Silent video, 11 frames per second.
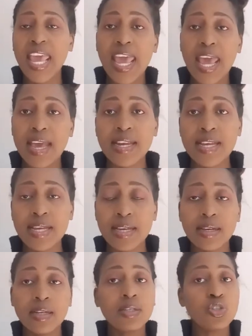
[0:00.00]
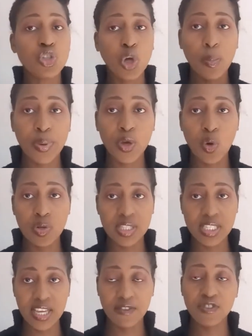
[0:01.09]
any topic on
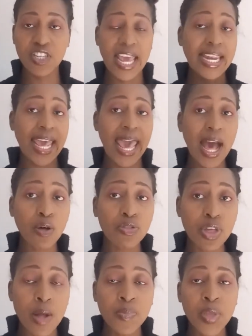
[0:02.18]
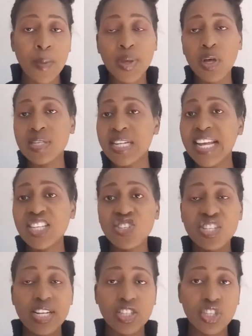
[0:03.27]
safety and health, because
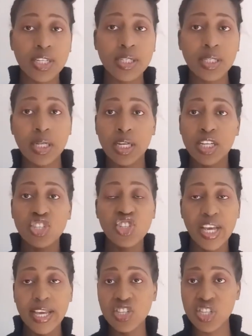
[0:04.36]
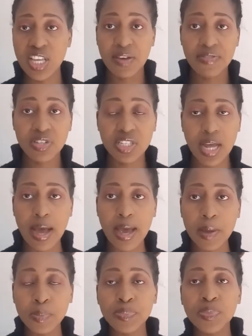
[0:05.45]
legislation changes every
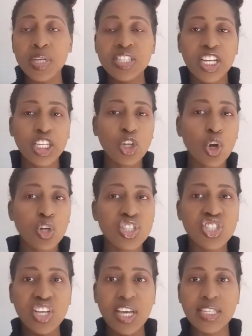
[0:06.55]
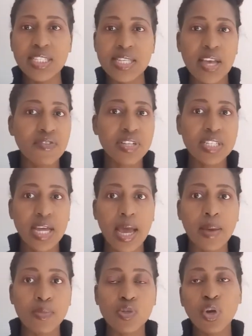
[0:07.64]
time, technology changes every
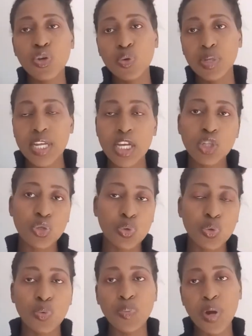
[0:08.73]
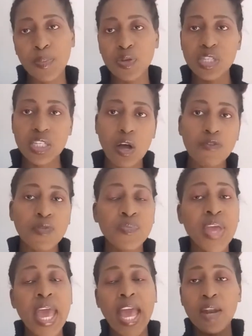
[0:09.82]
time. So you need to prep yourself
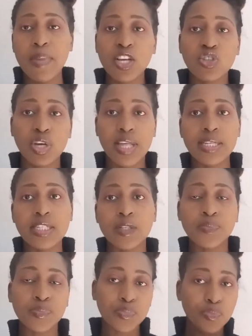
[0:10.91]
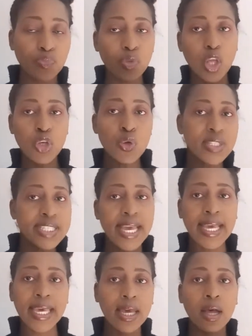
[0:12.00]
and make sure that you
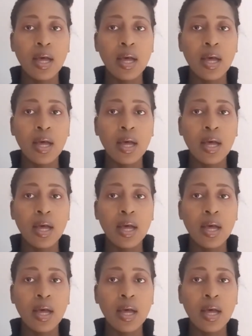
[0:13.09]
take